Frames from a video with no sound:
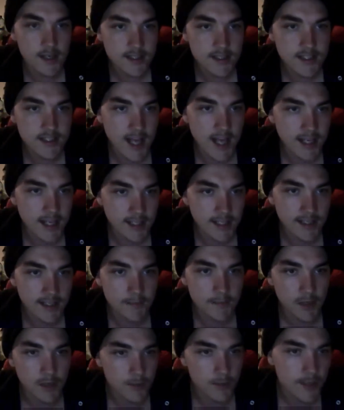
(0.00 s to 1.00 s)
sadly,
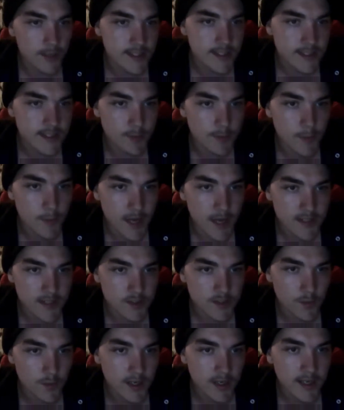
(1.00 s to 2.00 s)
my red zebra
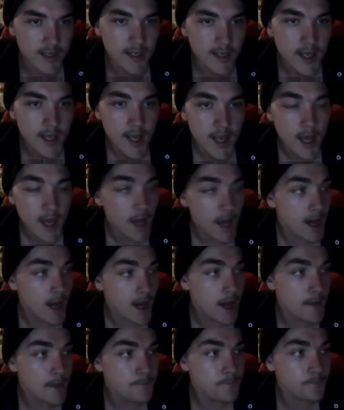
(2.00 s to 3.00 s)
passed away.
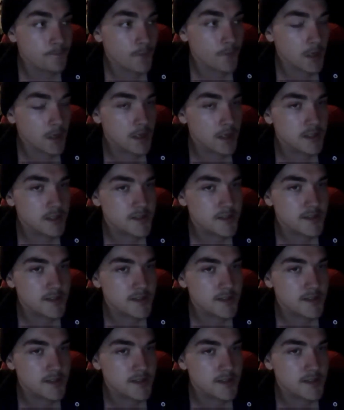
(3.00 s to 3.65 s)
Good